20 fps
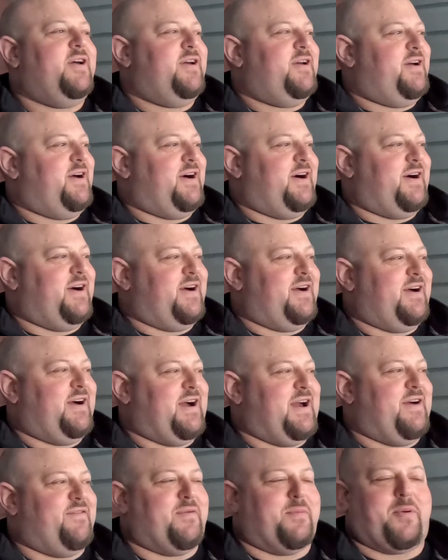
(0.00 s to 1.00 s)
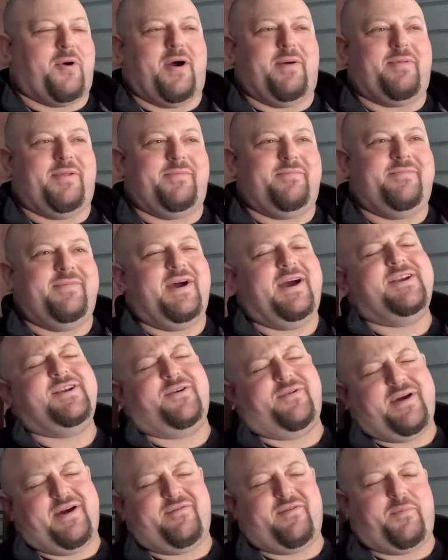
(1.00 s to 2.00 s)
I have a problem. I
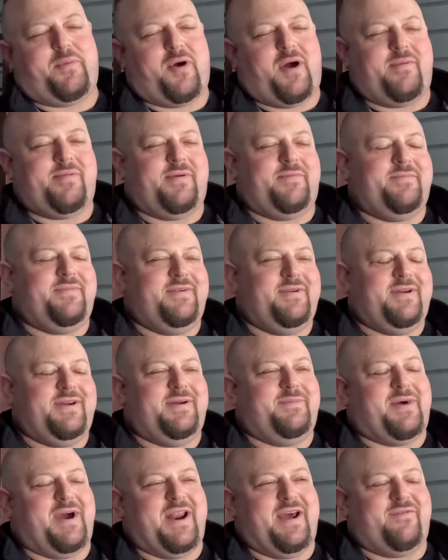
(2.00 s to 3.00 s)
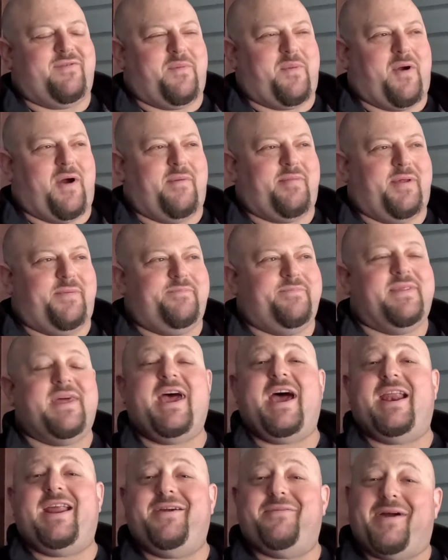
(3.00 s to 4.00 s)
don't have a problem. I might have a problem.
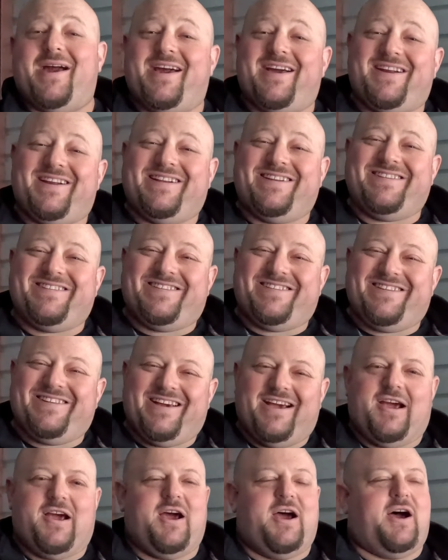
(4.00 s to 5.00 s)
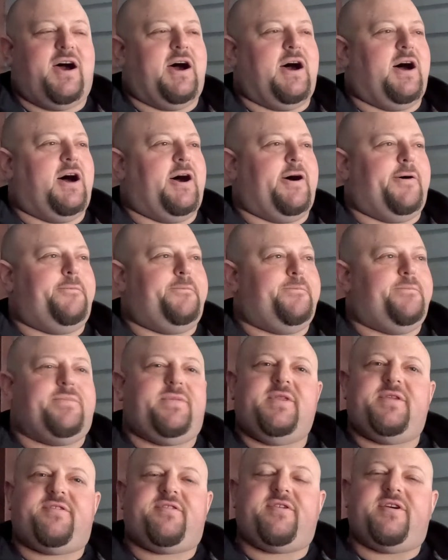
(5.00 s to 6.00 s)
Any rate, so
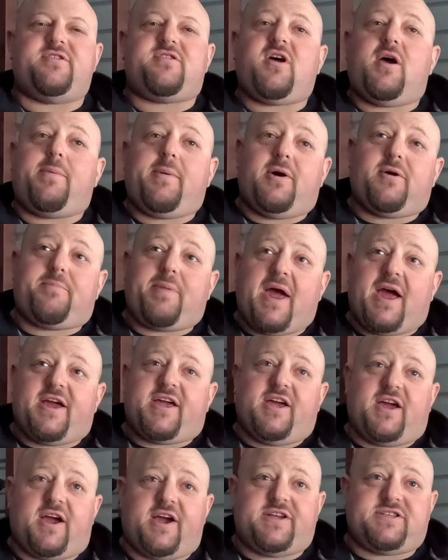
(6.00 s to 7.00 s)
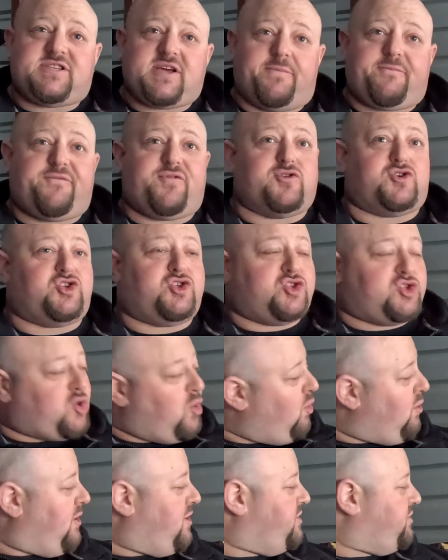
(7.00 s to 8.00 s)
let's talk about packing kites up for
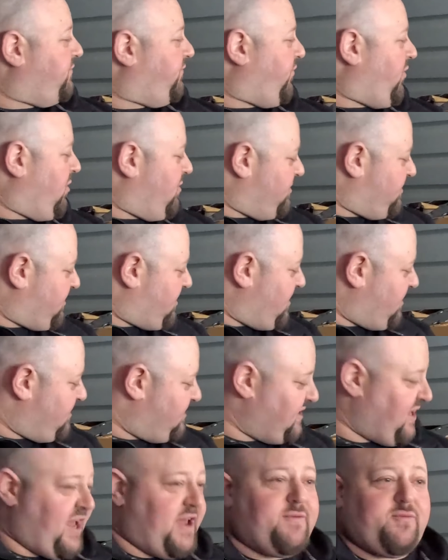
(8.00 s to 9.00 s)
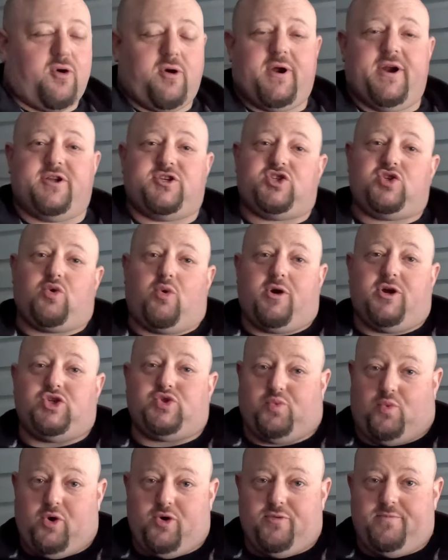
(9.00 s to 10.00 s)
storage first, because again, we're in a
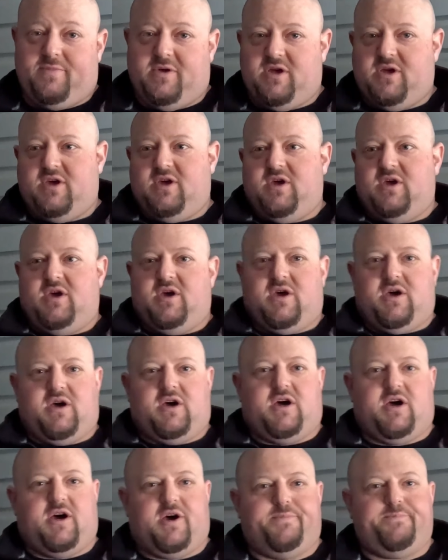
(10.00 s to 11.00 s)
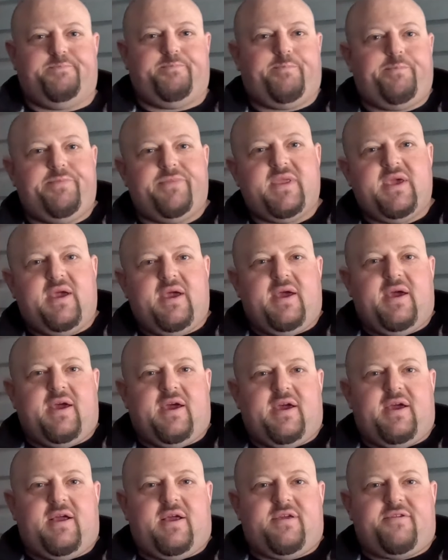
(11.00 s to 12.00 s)
storage room. Um,
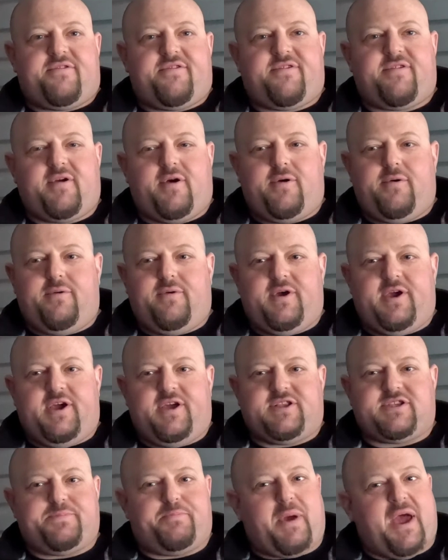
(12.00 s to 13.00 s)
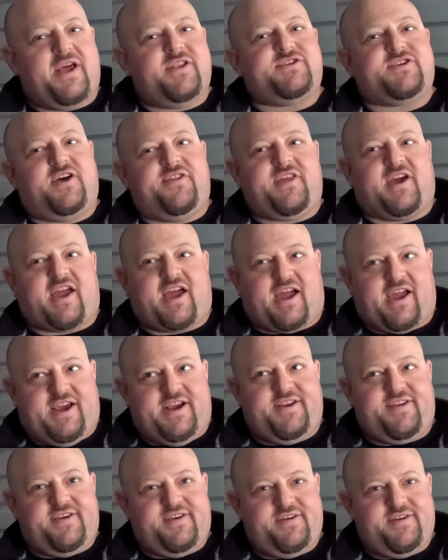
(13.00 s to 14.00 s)
so it depends on the
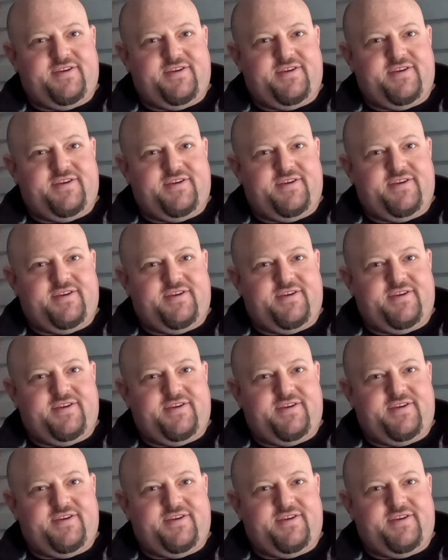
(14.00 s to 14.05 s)
kite,